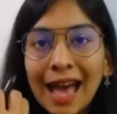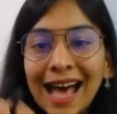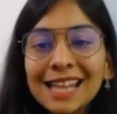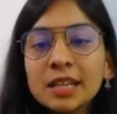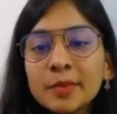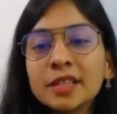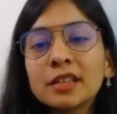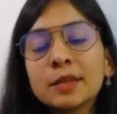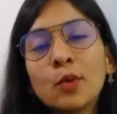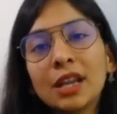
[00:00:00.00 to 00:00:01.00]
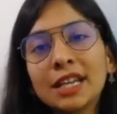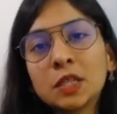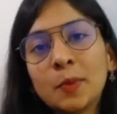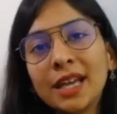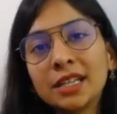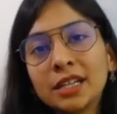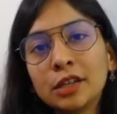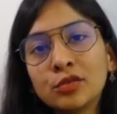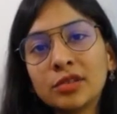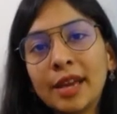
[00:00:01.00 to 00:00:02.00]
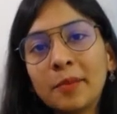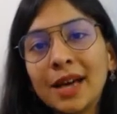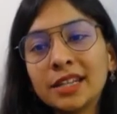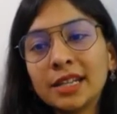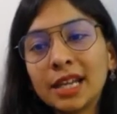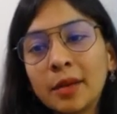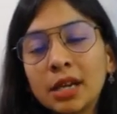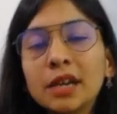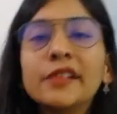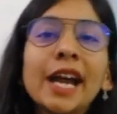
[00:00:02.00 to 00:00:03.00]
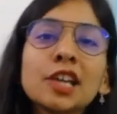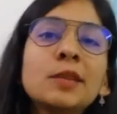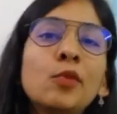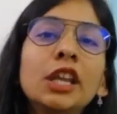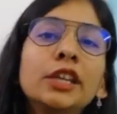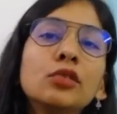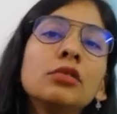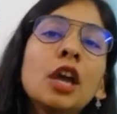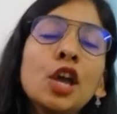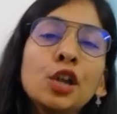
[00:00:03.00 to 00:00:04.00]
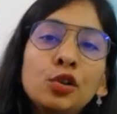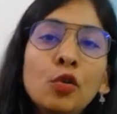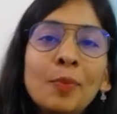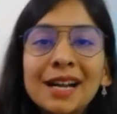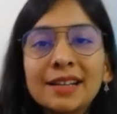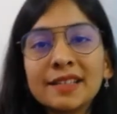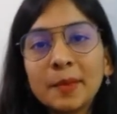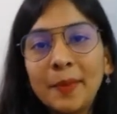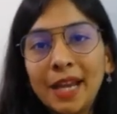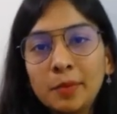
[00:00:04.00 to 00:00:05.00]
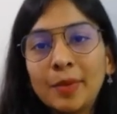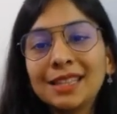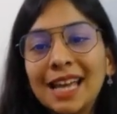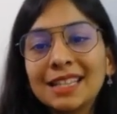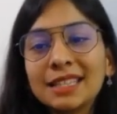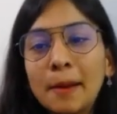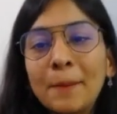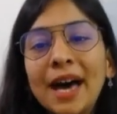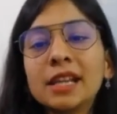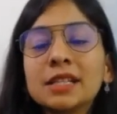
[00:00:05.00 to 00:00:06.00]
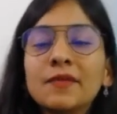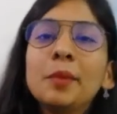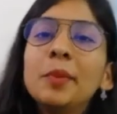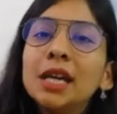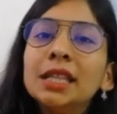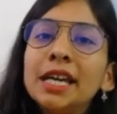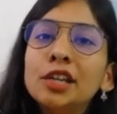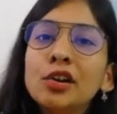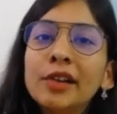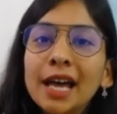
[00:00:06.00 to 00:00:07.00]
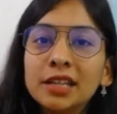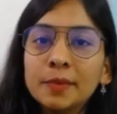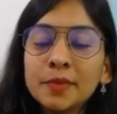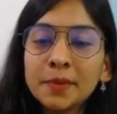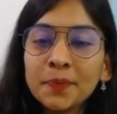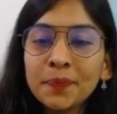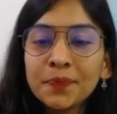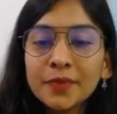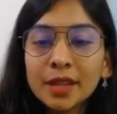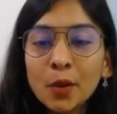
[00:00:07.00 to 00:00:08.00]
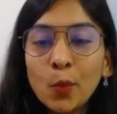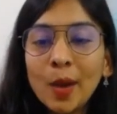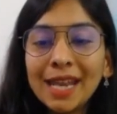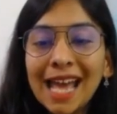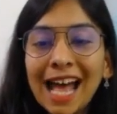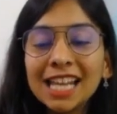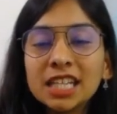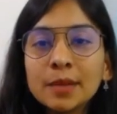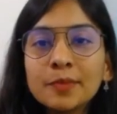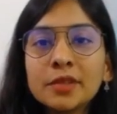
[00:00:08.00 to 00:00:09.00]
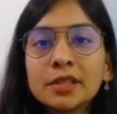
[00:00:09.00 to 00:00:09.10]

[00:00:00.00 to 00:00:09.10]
Atom is the smallest particle to take part in a chemical reaction. Molecule do participate, but that's comparatively bigger than your atoms. When atoms